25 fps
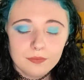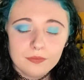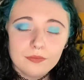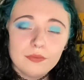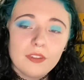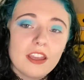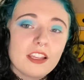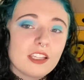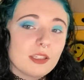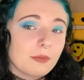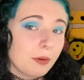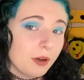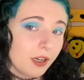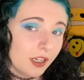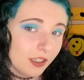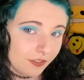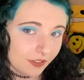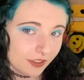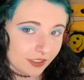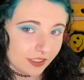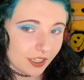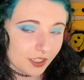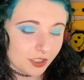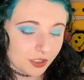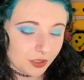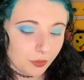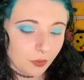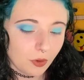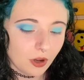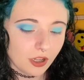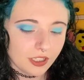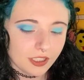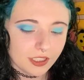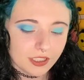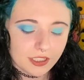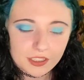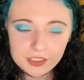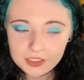as perfect as you
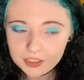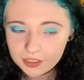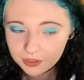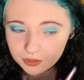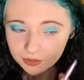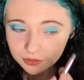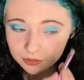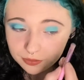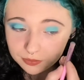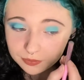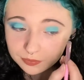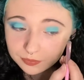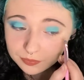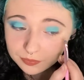wanted it to.